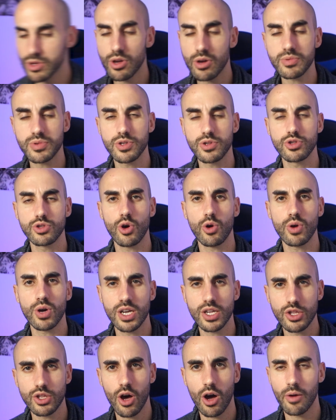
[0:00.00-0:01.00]
when it comes to
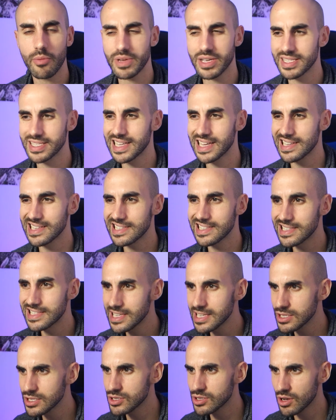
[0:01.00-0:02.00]
tokenomics, there's
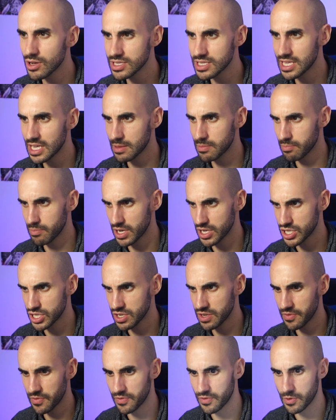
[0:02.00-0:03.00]
still not that
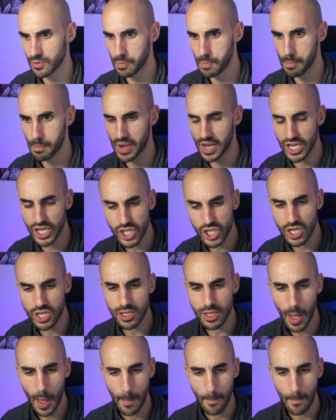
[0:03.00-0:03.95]
much information,